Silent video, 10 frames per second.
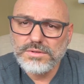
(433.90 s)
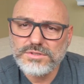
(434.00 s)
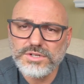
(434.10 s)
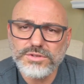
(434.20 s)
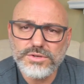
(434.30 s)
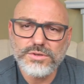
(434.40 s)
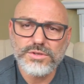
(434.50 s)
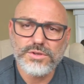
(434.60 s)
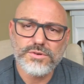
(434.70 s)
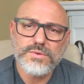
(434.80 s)
So
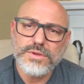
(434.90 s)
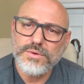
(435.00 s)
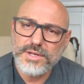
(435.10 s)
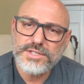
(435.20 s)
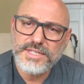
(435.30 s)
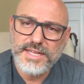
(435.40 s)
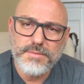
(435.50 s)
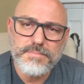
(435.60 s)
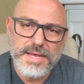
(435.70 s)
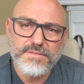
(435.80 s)
you
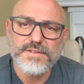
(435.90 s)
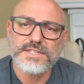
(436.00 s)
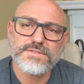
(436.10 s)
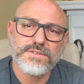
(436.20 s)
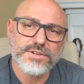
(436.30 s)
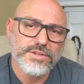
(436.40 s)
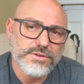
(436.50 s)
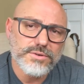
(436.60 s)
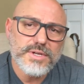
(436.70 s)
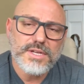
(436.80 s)
understand the benefits for
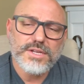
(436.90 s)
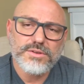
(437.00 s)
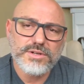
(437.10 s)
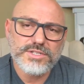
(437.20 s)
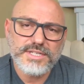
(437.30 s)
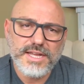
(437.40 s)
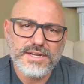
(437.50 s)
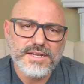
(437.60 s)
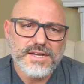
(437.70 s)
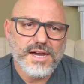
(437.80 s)
you. You
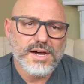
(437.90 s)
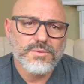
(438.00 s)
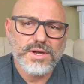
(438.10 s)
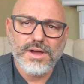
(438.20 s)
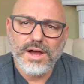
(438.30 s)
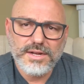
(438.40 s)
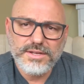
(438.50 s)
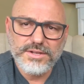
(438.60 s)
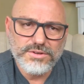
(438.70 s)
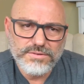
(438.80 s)
understand what
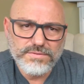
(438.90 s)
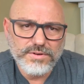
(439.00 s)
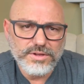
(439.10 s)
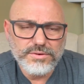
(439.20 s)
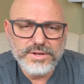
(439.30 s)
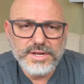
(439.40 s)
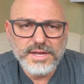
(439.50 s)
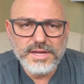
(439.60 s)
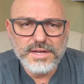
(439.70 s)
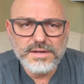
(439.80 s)
God can do for you
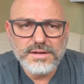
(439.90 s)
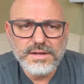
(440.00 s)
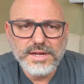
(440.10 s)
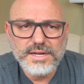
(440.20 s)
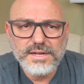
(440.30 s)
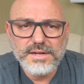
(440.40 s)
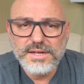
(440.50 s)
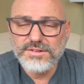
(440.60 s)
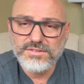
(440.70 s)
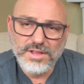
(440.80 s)
and
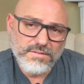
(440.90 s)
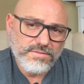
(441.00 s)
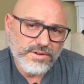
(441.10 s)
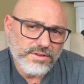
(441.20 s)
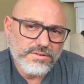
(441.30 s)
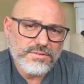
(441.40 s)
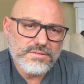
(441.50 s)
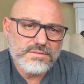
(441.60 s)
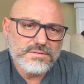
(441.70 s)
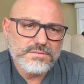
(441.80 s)
his love for you.
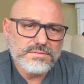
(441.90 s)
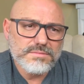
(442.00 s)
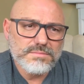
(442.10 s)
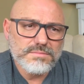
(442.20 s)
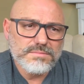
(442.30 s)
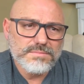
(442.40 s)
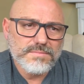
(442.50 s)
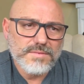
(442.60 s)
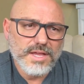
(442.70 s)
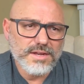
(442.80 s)

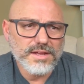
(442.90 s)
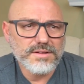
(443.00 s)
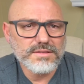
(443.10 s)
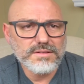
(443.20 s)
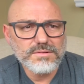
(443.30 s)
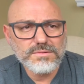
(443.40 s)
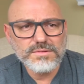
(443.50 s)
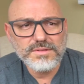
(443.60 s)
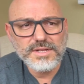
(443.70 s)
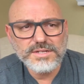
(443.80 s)
And
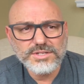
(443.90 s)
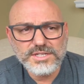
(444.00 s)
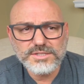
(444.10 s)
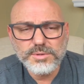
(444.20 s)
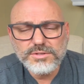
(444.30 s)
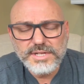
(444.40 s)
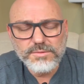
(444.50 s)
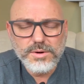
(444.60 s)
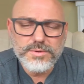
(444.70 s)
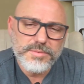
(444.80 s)
then juxtapose
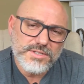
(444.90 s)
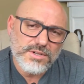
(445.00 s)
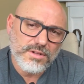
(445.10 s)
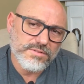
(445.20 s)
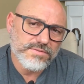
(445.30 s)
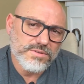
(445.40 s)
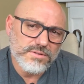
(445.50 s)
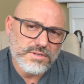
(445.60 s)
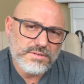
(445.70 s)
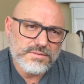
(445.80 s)
that, what would be solid food?